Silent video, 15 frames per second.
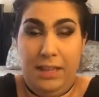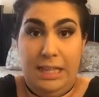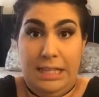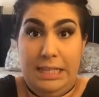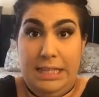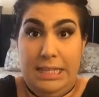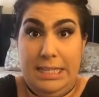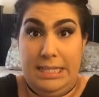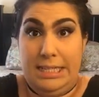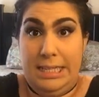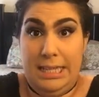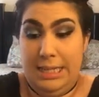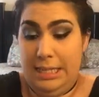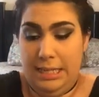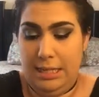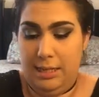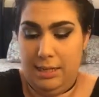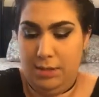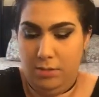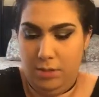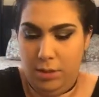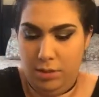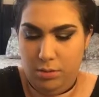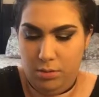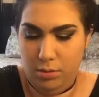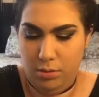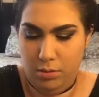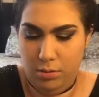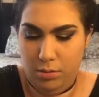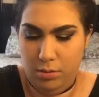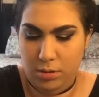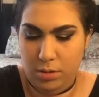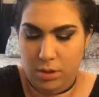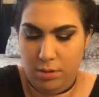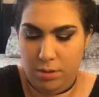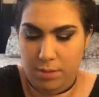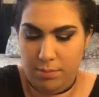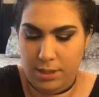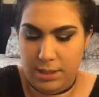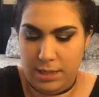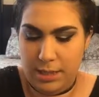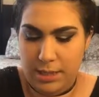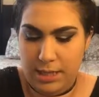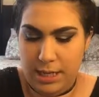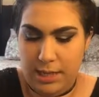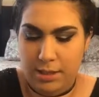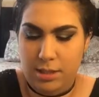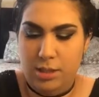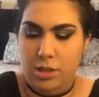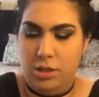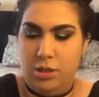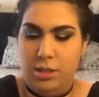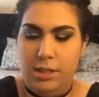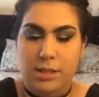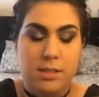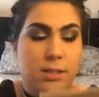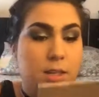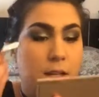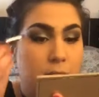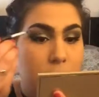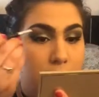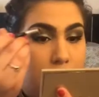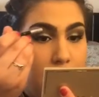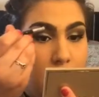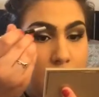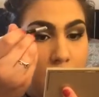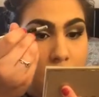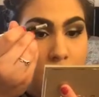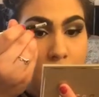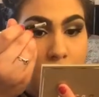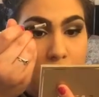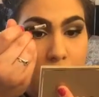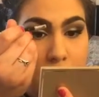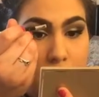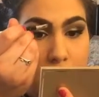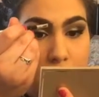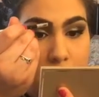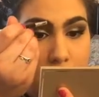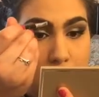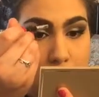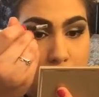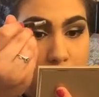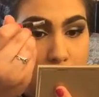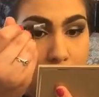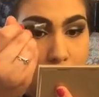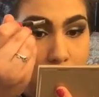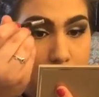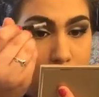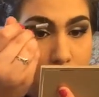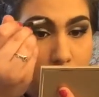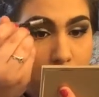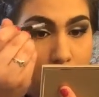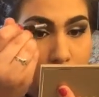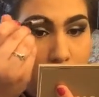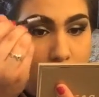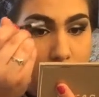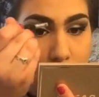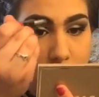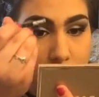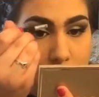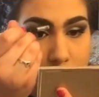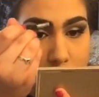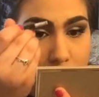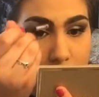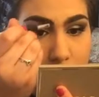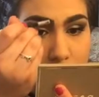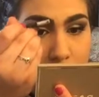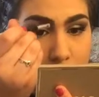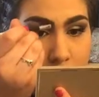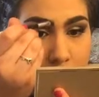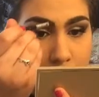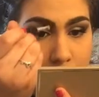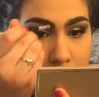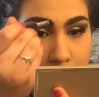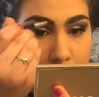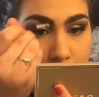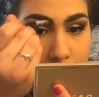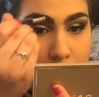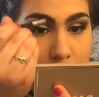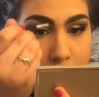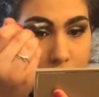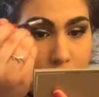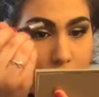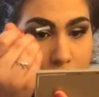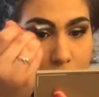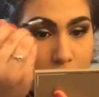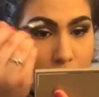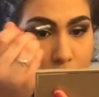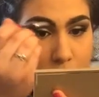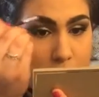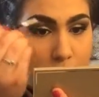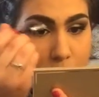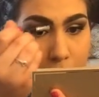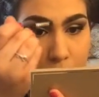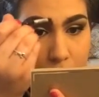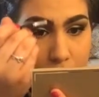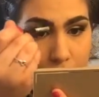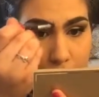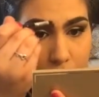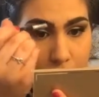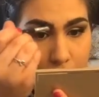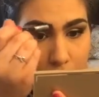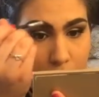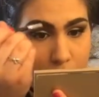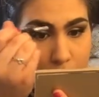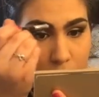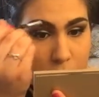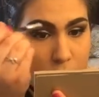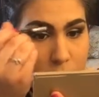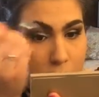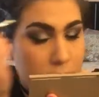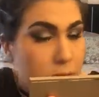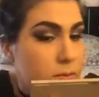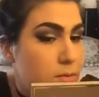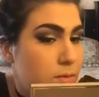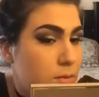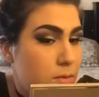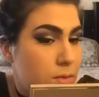feel like I need to set it. I don't know. So I'm just going to take the darkest color and just kind of put it in there to where it'll set my brows.